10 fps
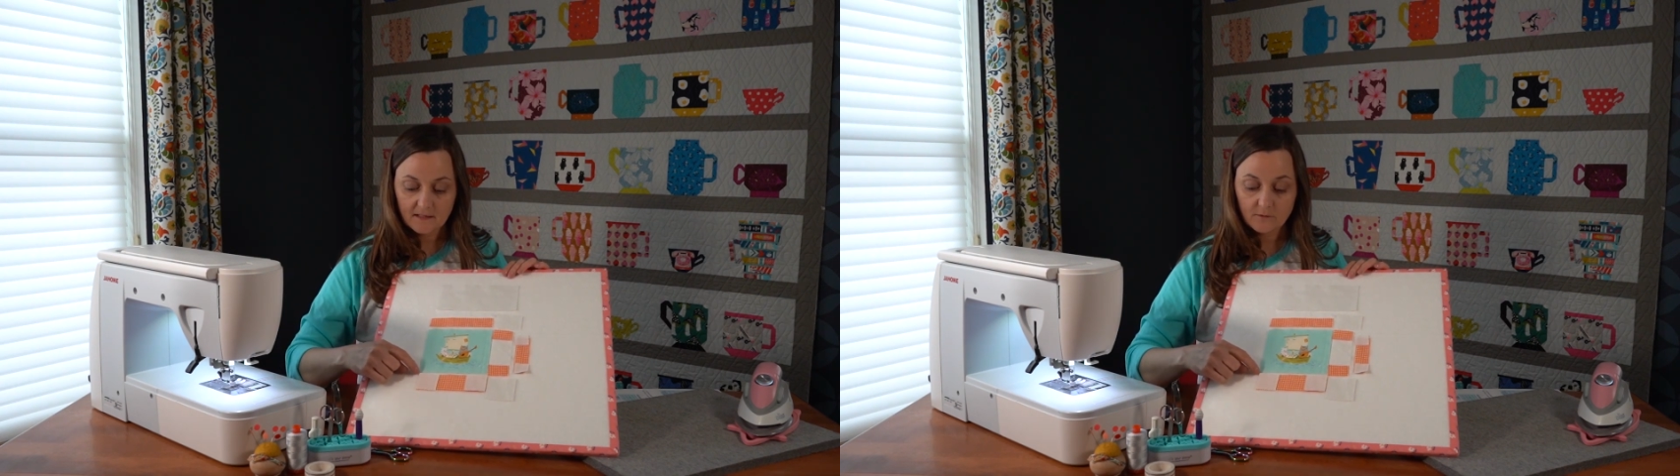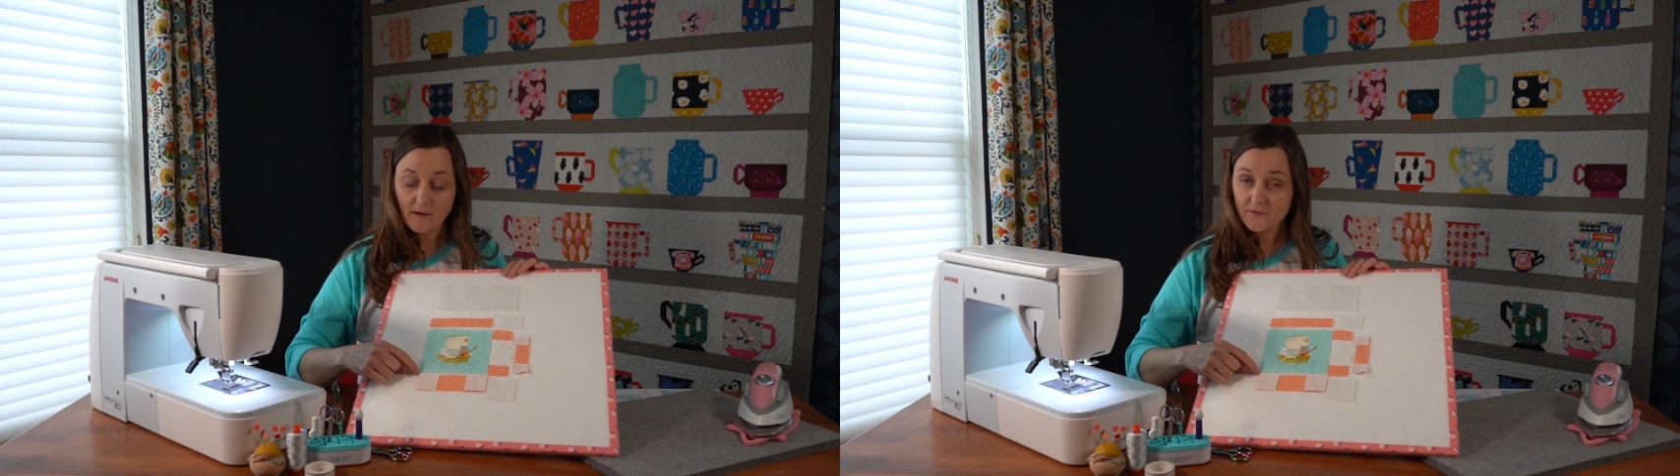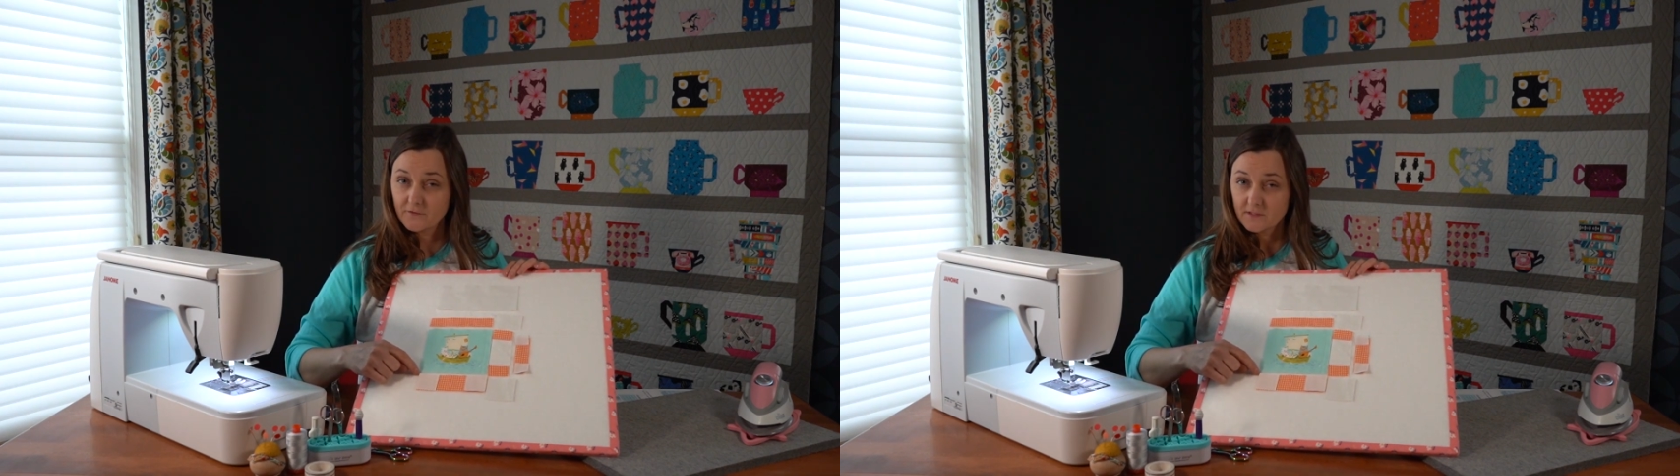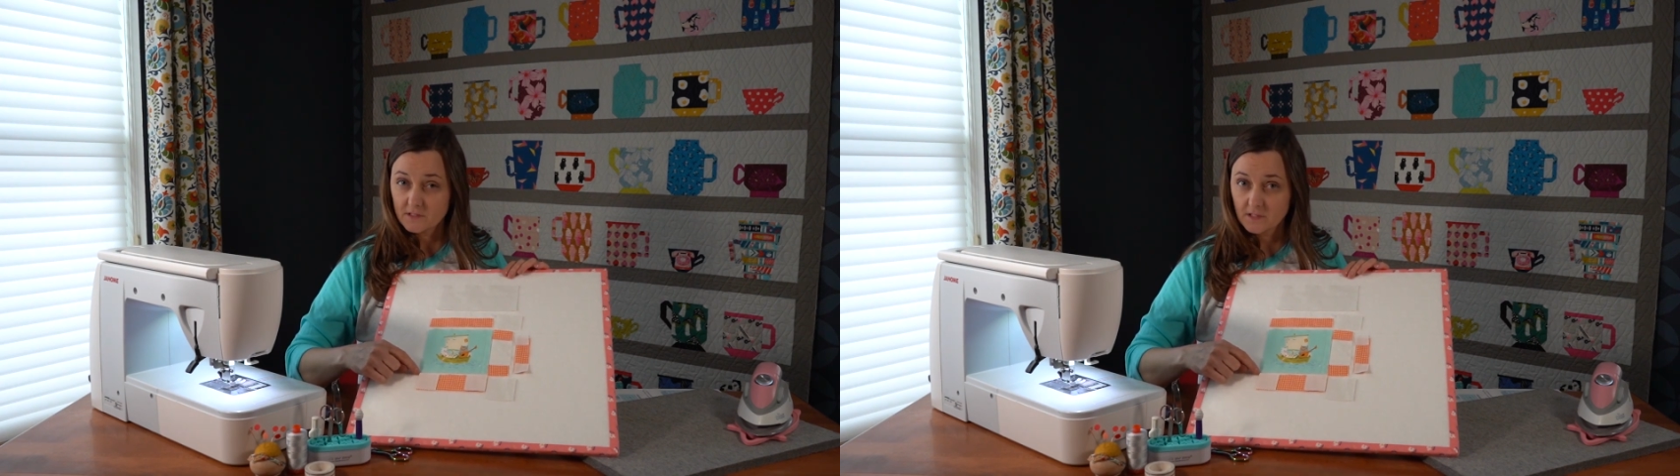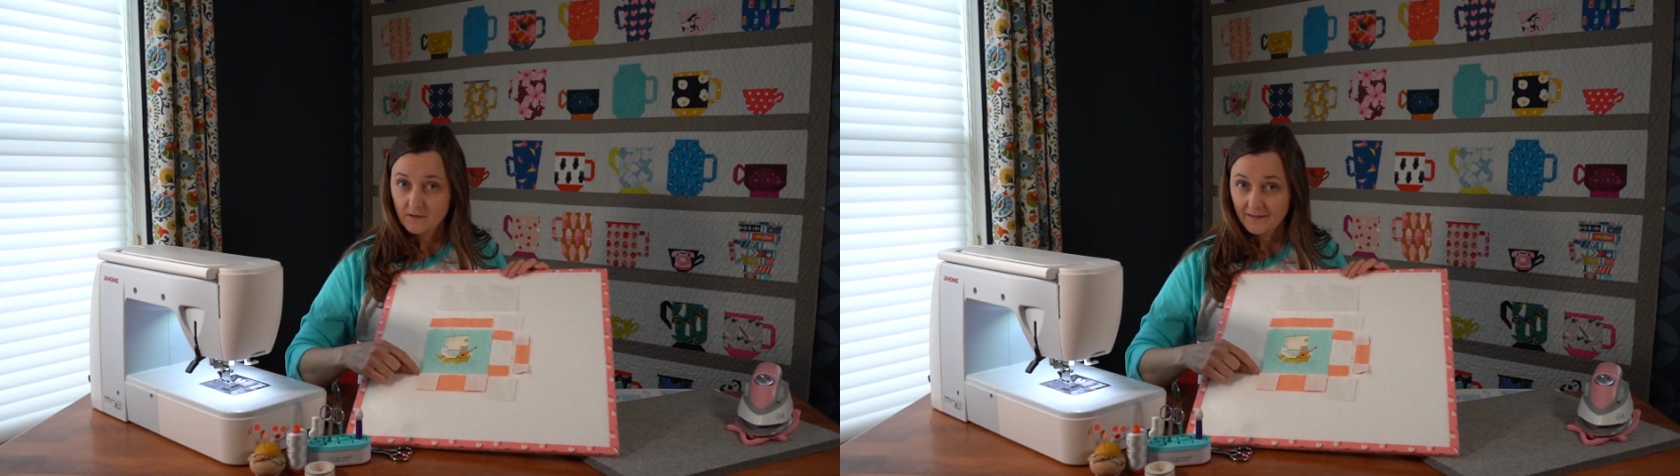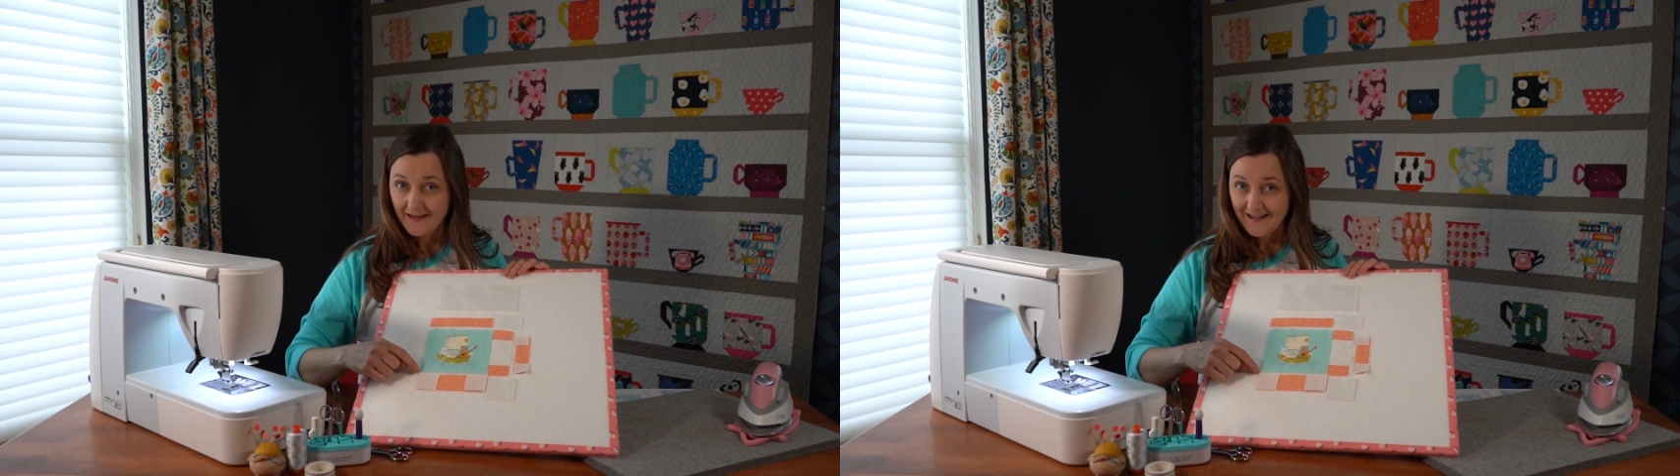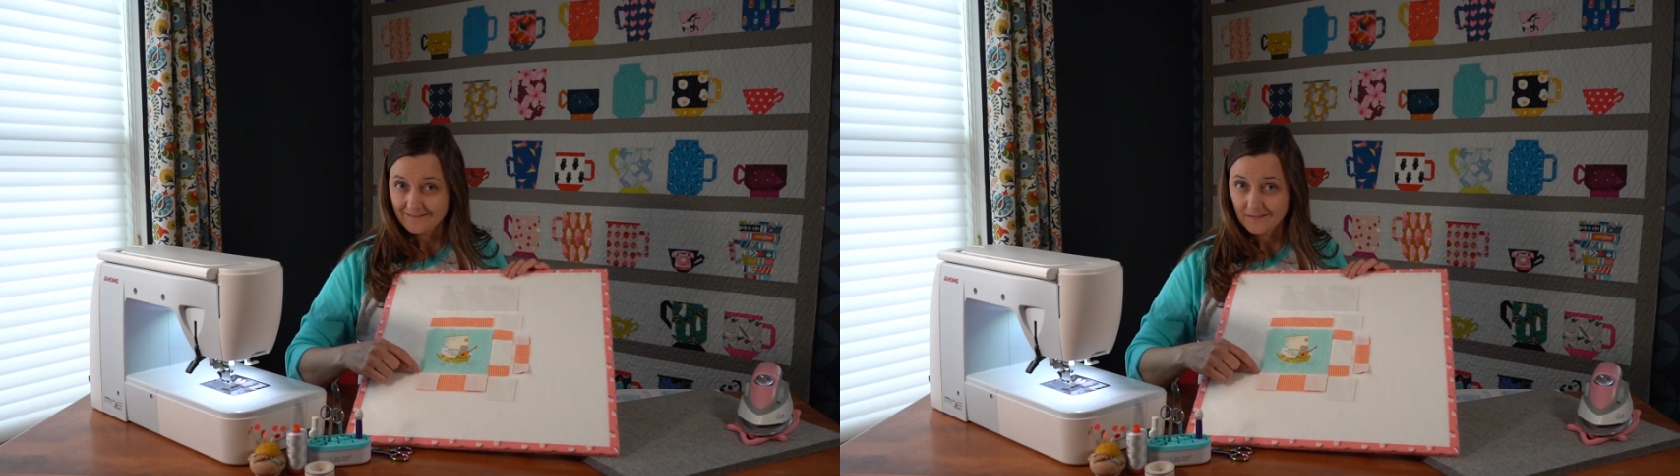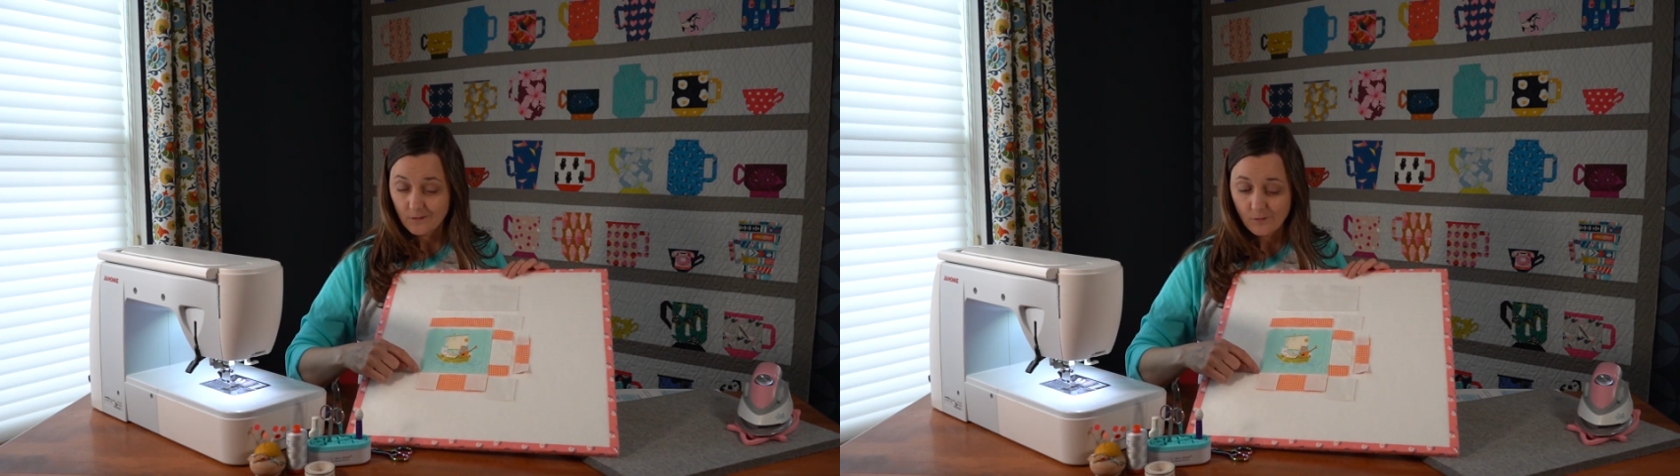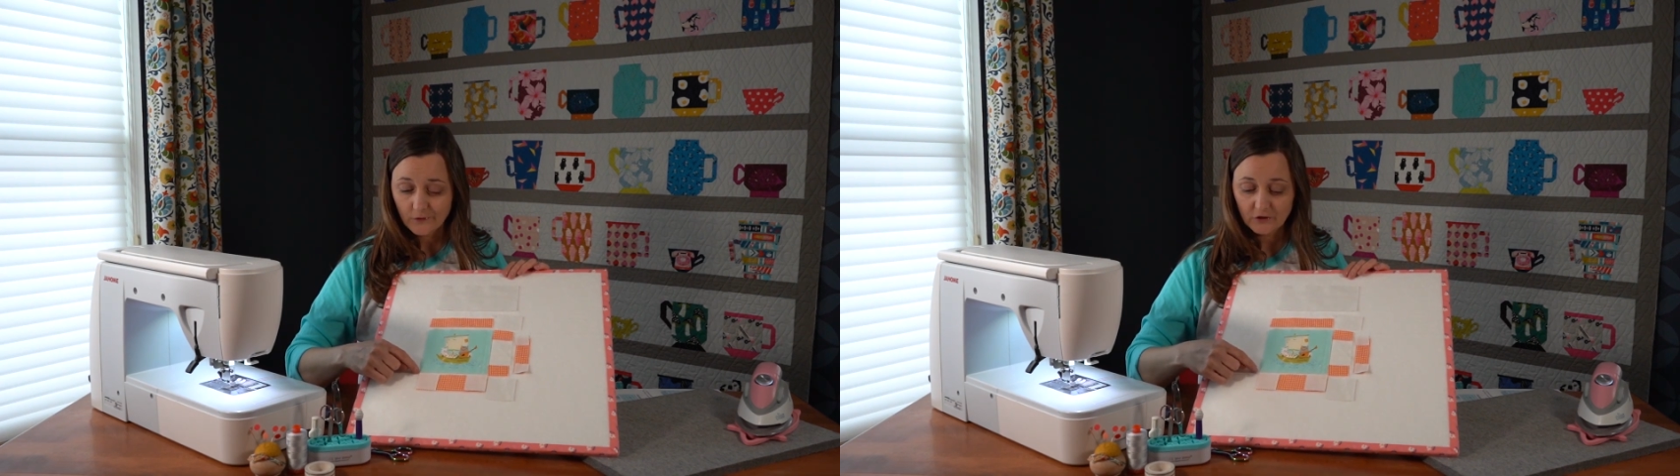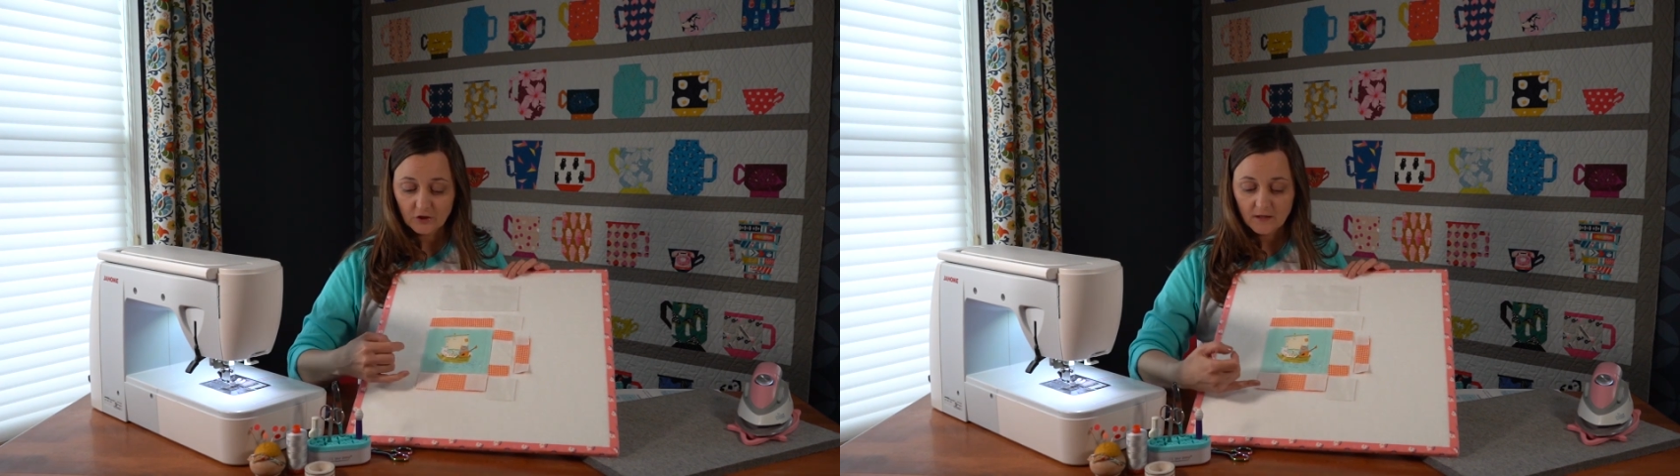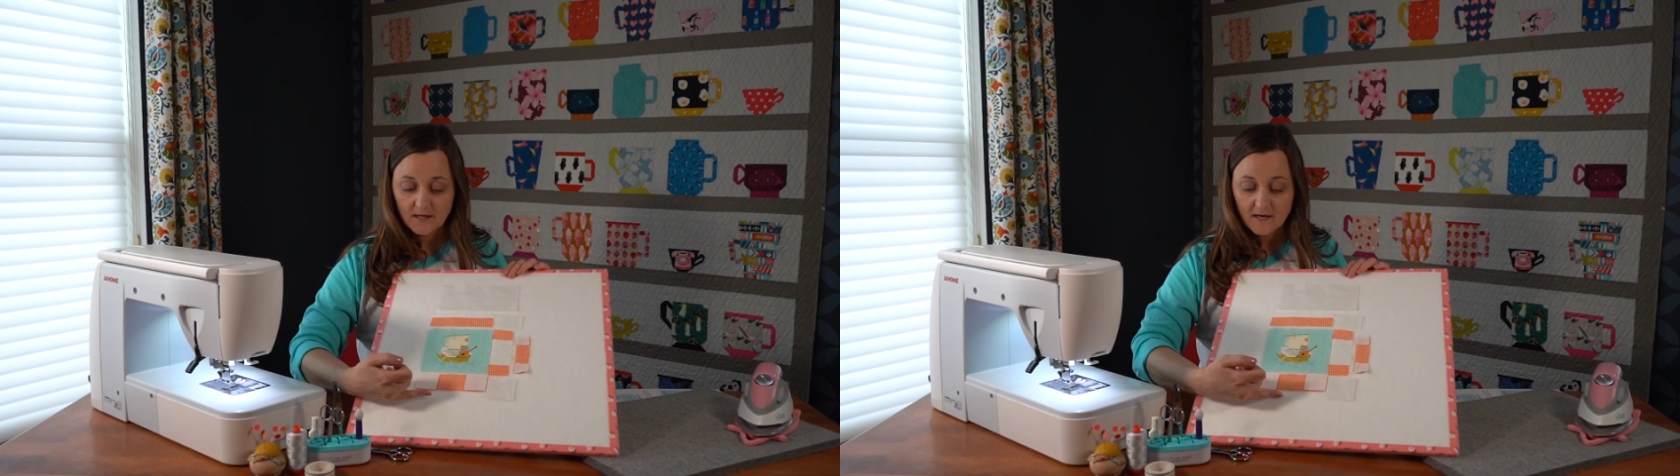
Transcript: And rather than starting at the corner,